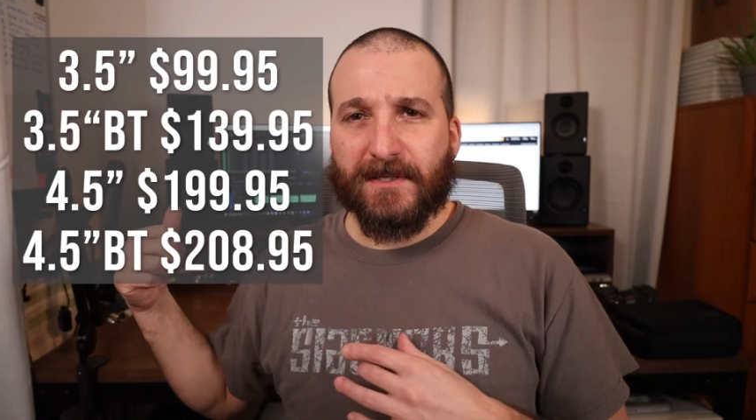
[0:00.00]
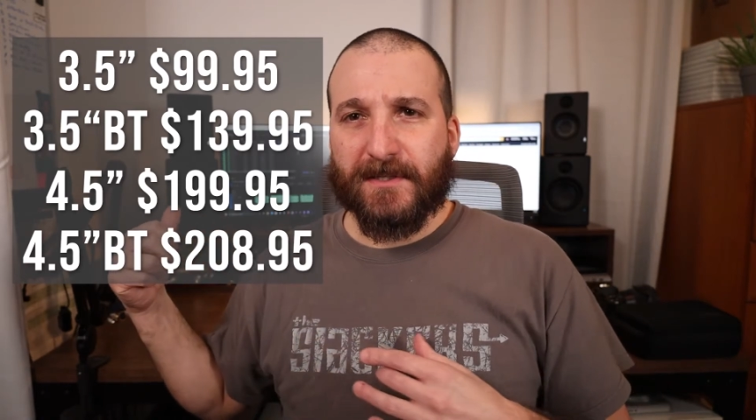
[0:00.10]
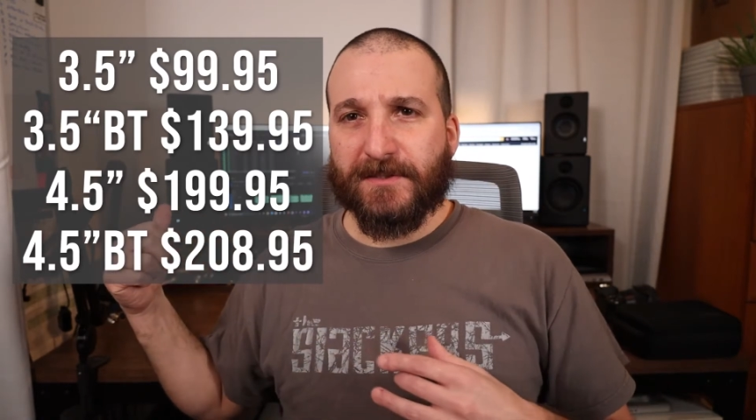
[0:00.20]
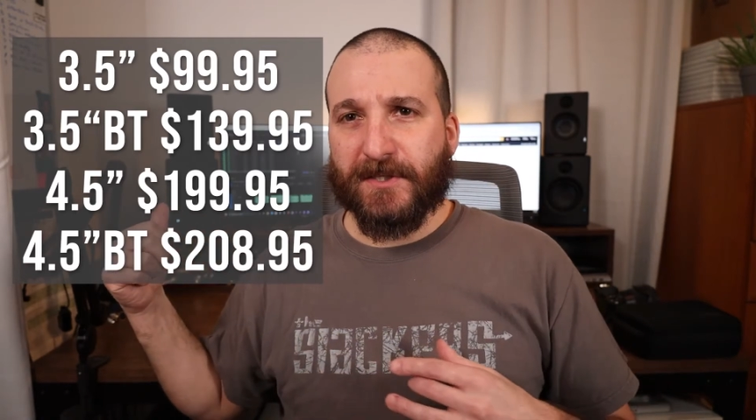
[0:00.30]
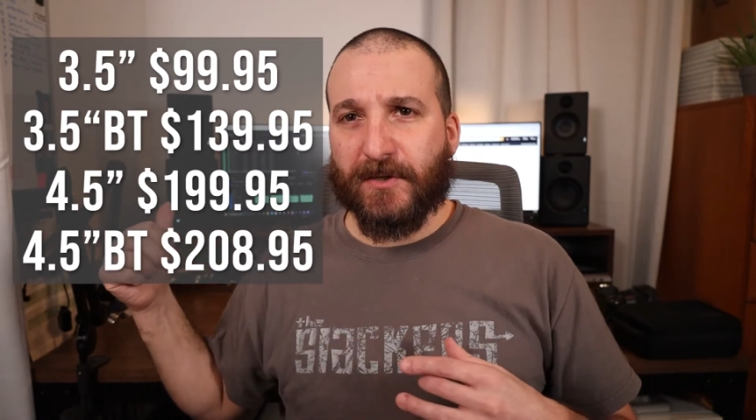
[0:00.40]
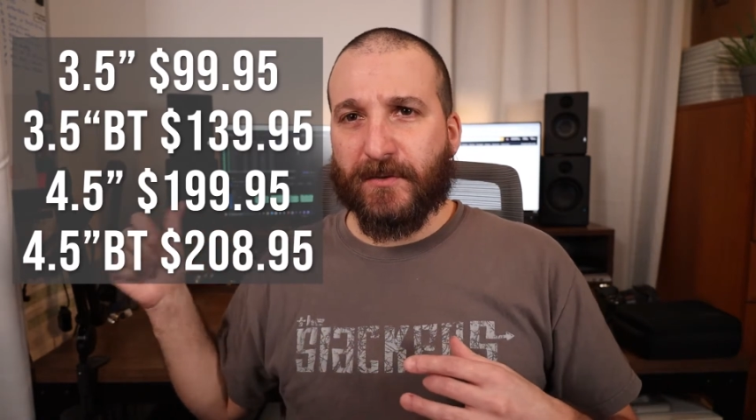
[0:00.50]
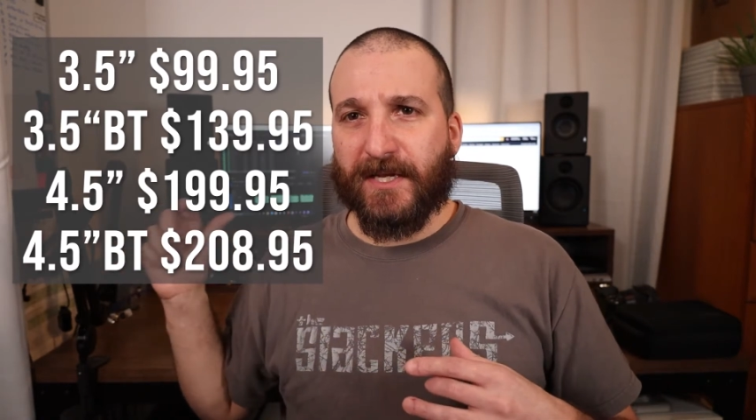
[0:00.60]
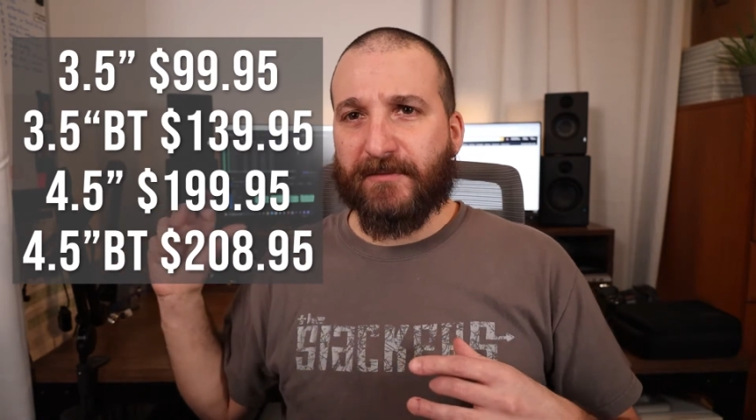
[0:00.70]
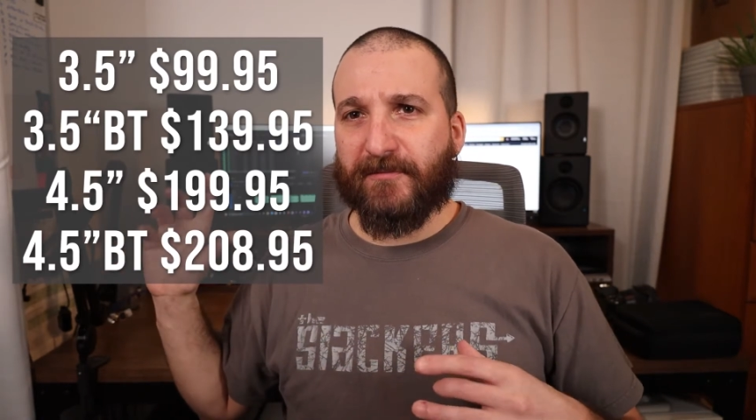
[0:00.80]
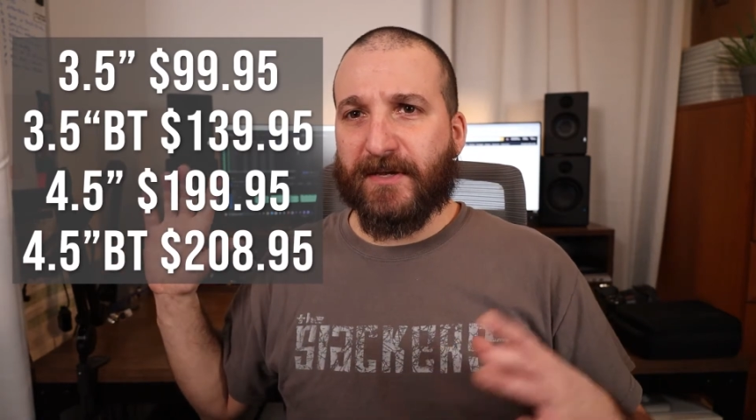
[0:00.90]
So
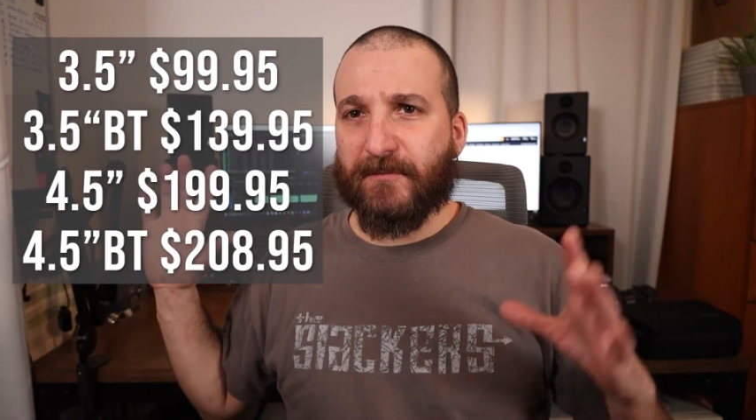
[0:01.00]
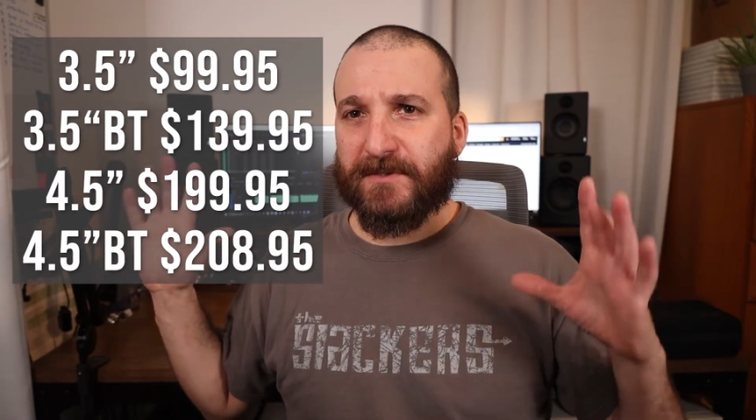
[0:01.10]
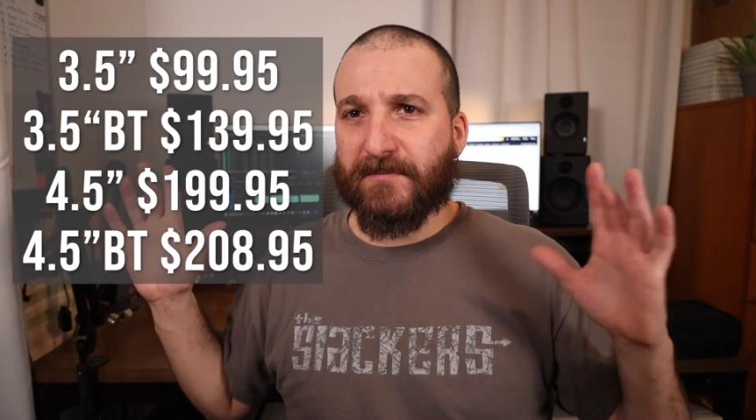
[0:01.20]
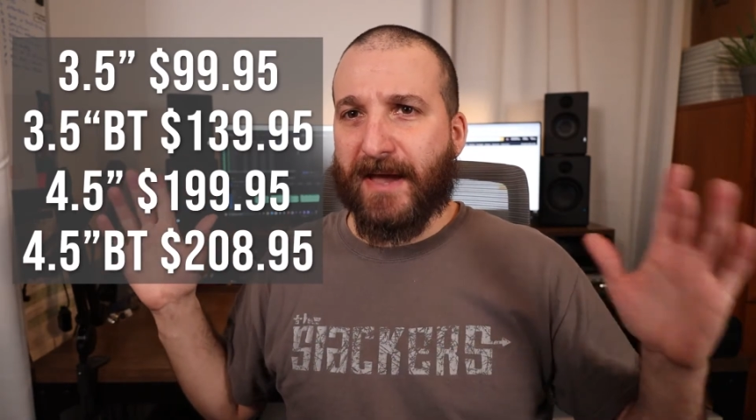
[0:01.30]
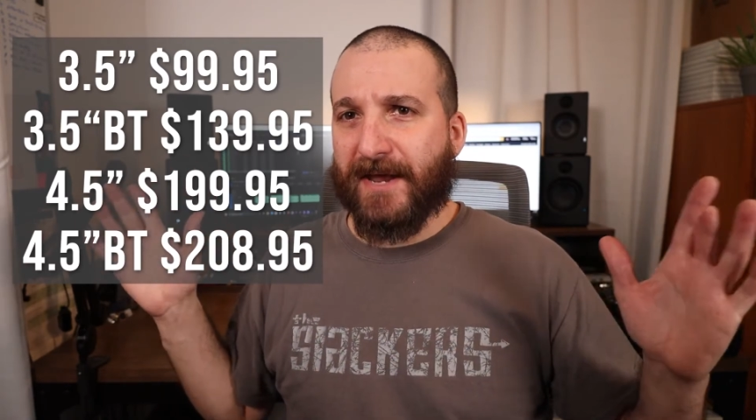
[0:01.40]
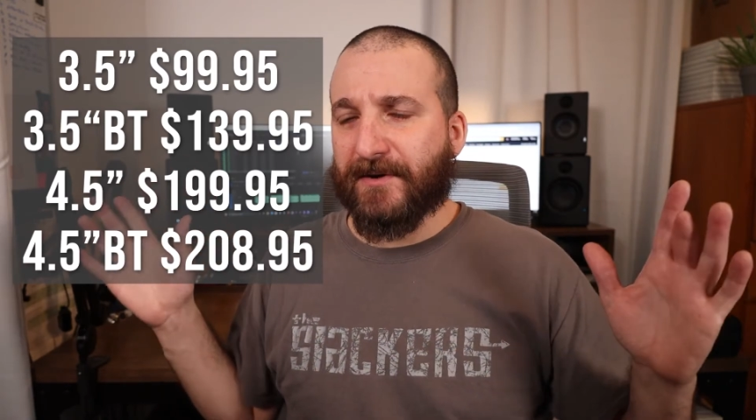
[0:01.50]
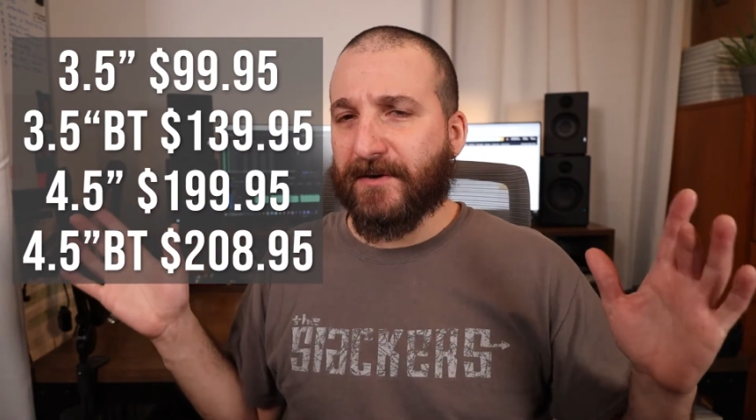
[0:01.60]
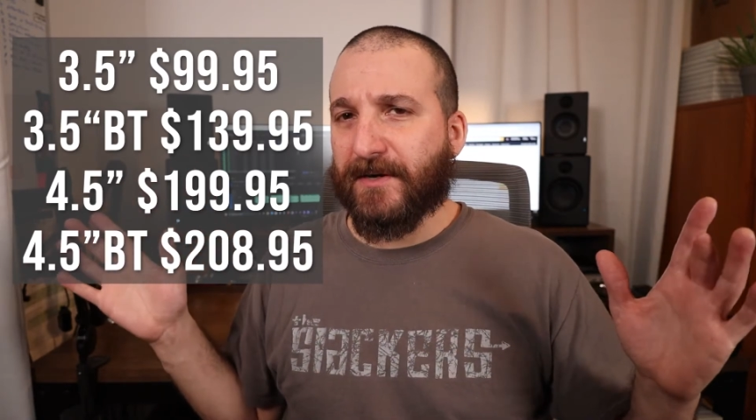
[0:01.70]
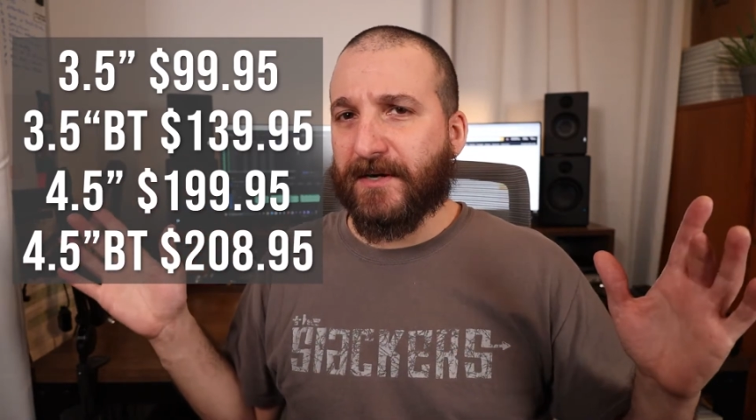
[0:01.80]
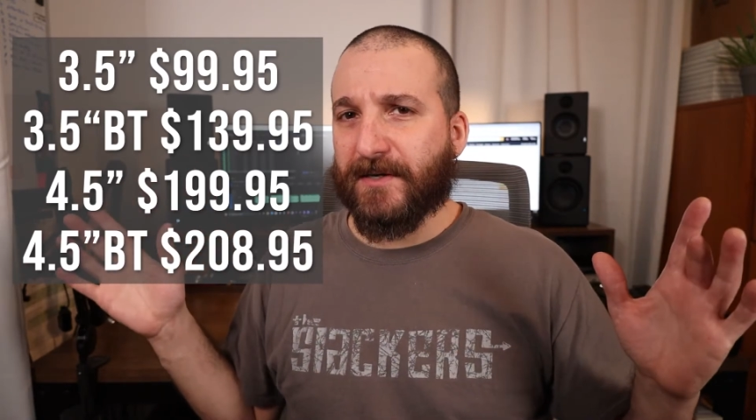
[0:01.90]
if it was a matter
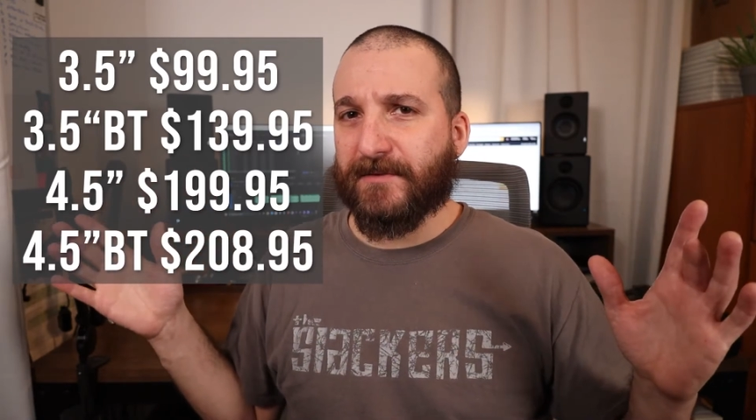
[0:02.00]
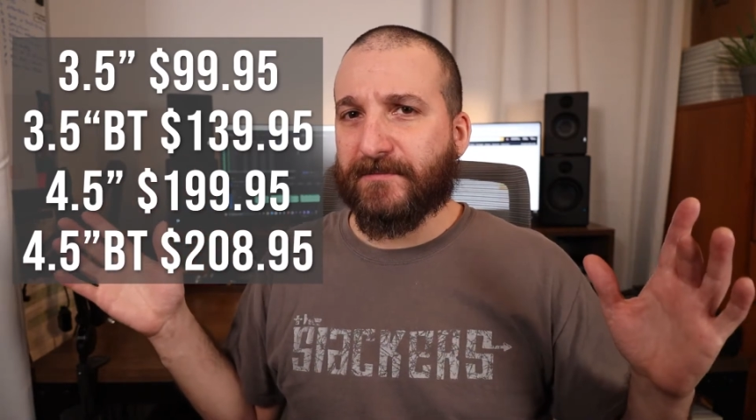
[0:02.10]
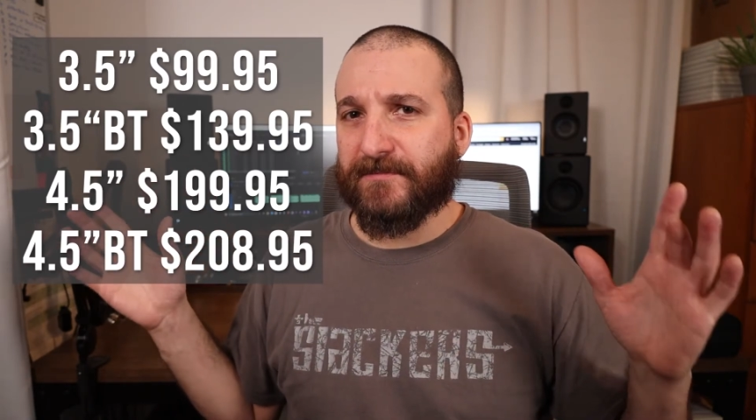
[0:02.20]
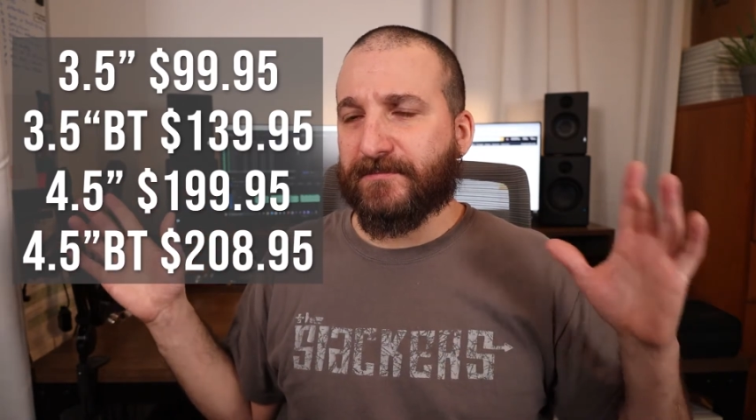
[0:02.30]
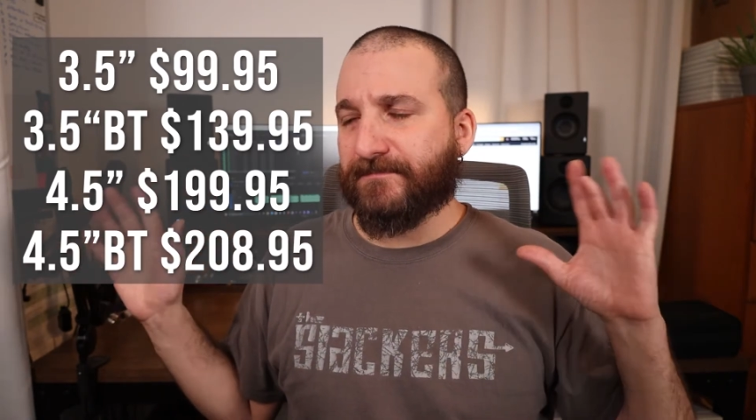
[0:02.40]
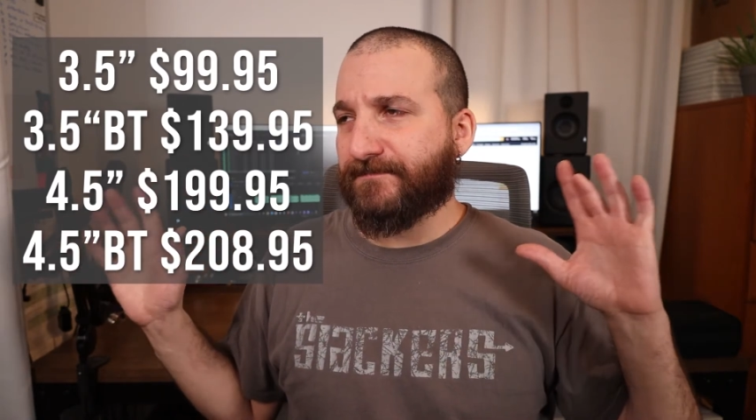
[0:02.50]
of,